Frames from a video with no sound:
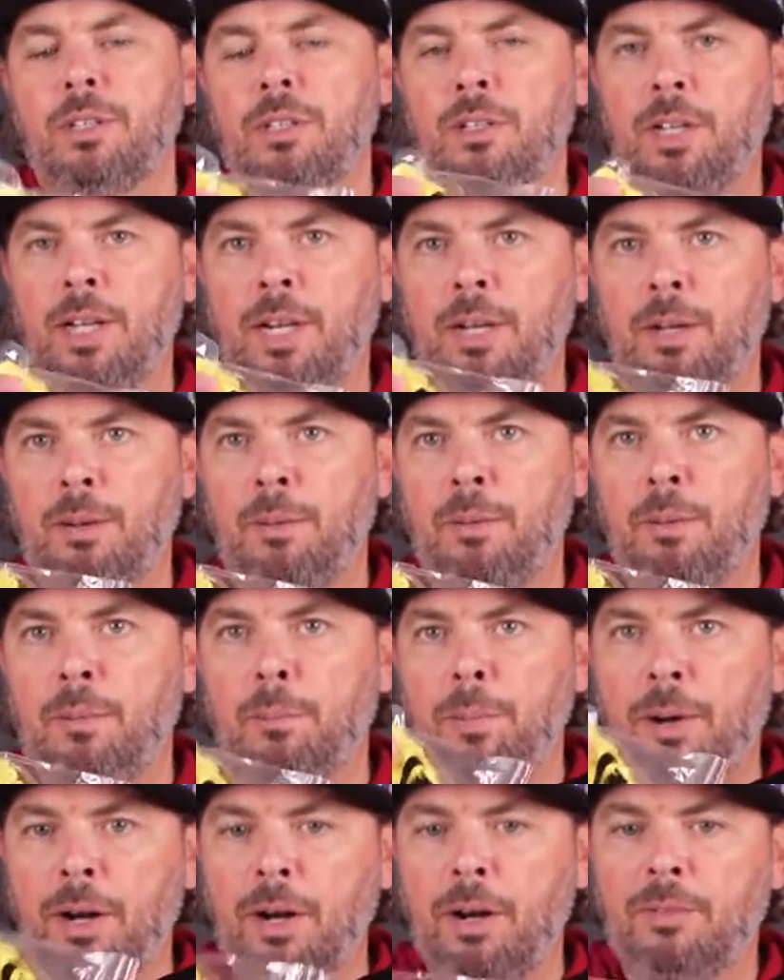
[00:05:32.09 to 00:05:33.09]
You get a
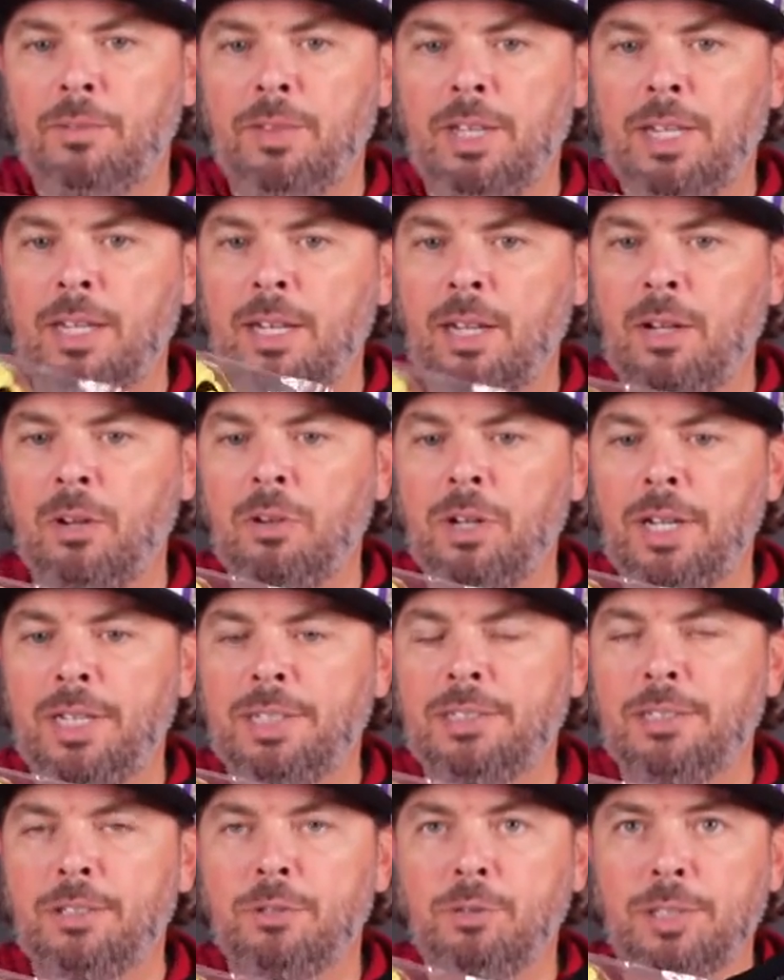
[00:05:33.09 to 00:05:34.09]
pair of the yellow
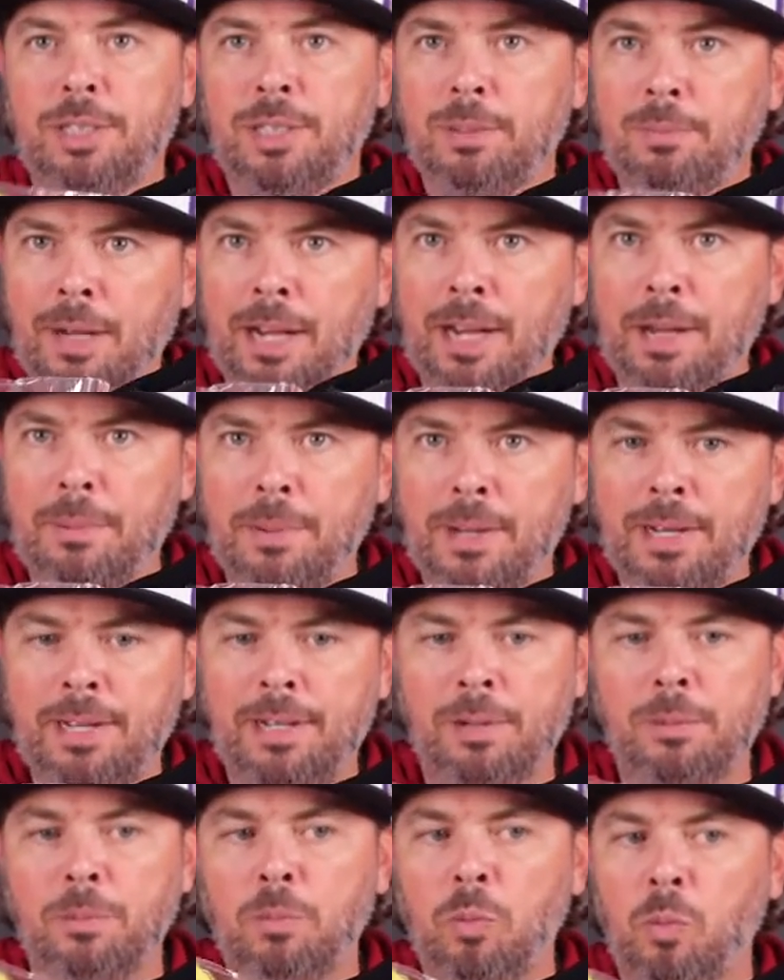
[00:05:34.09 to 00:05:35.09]
laces, which in my
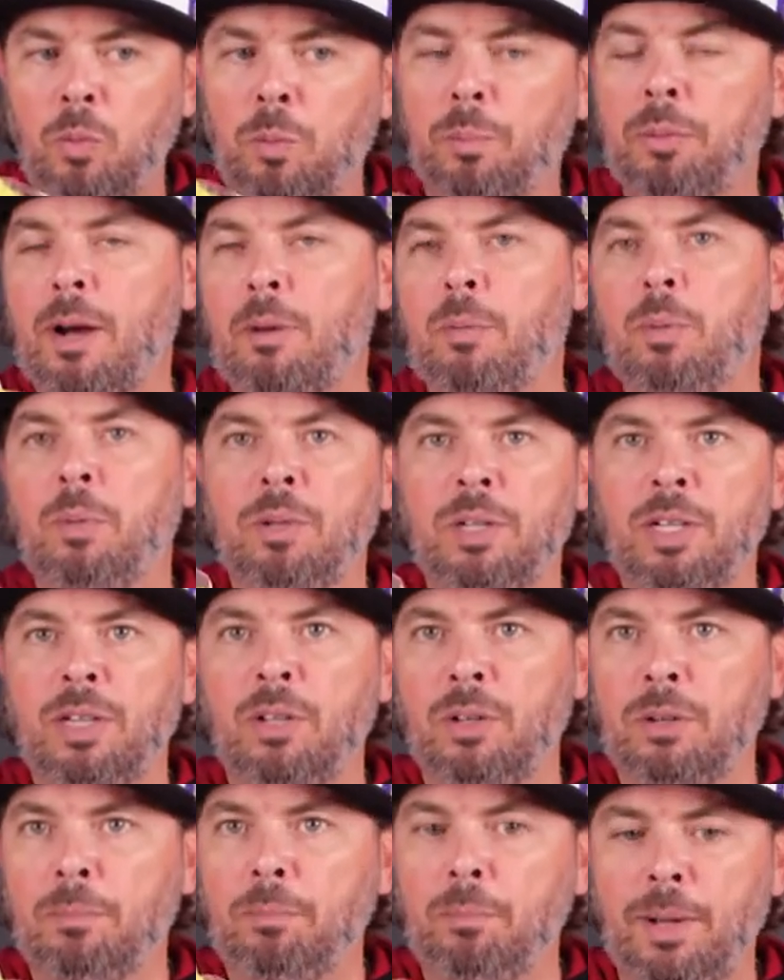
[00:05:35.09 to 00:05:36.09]
opinion will probably
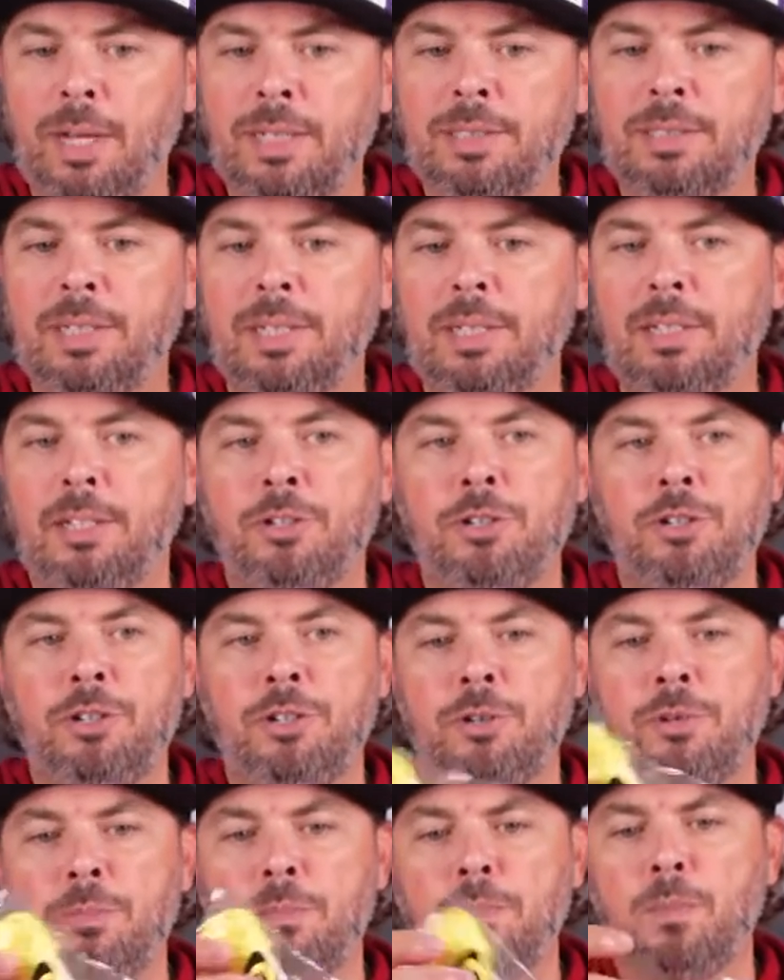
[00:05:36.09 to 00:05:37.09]
look best in the
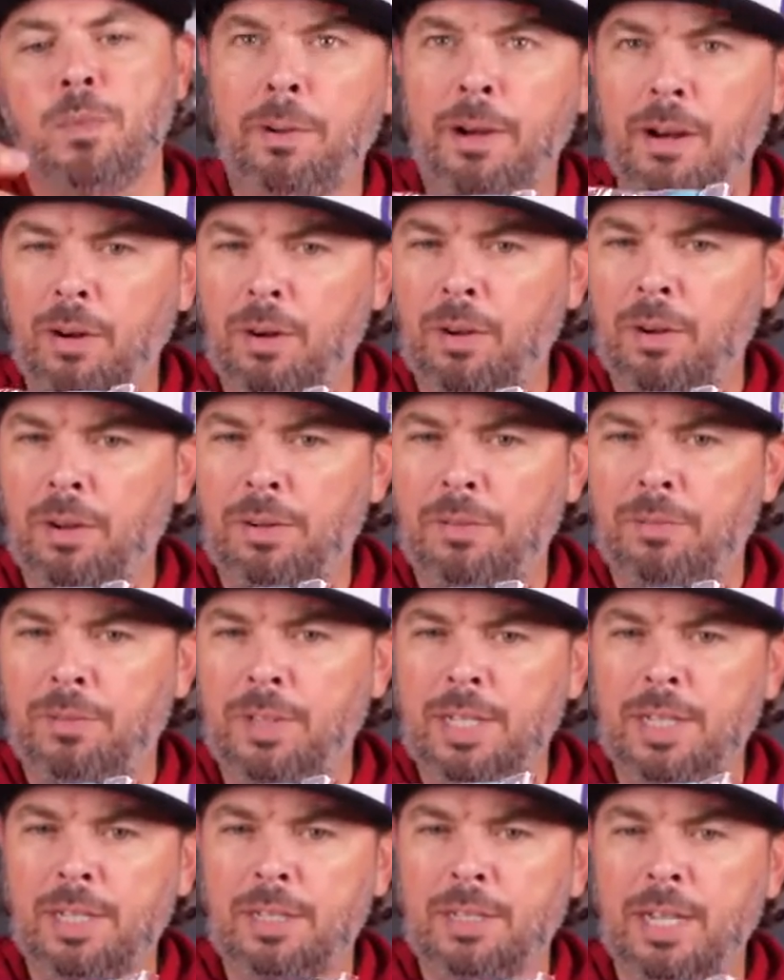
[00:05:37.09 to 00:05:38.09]
shoe. A pair of
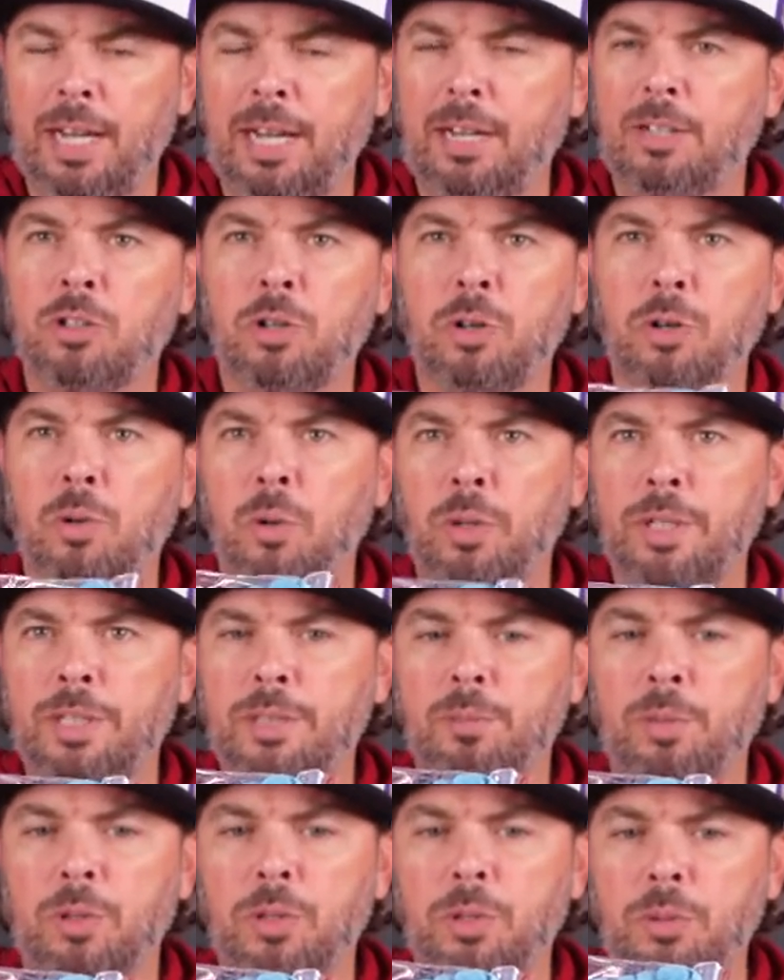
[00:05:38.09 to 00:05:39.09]
the kind of
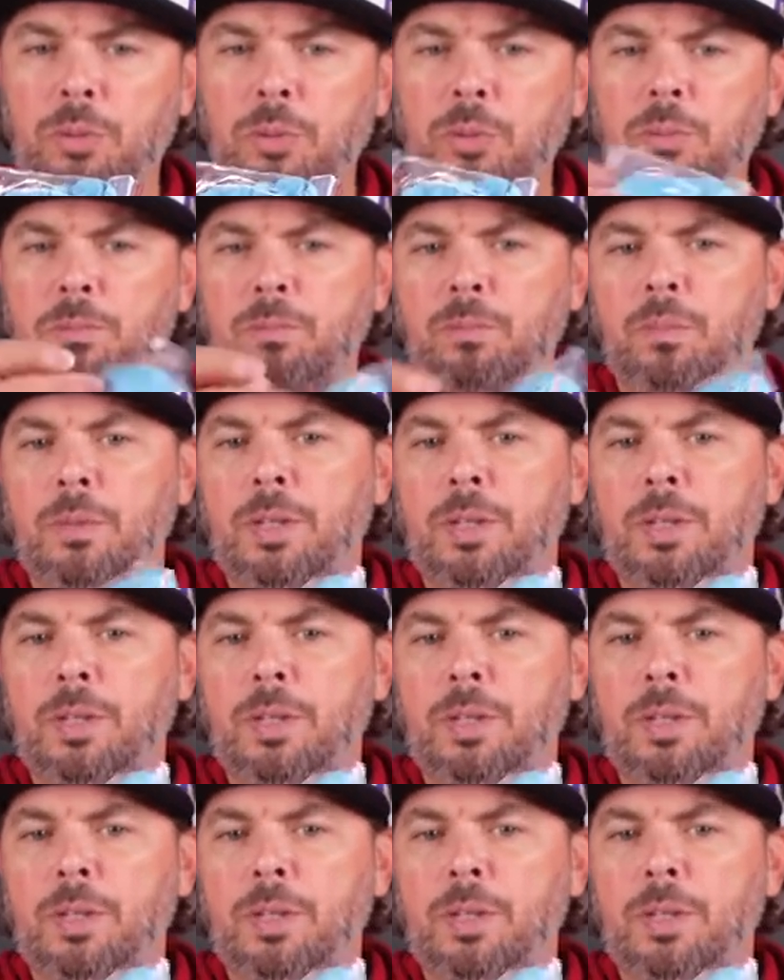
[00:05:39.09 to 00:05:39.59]
turquoise blue,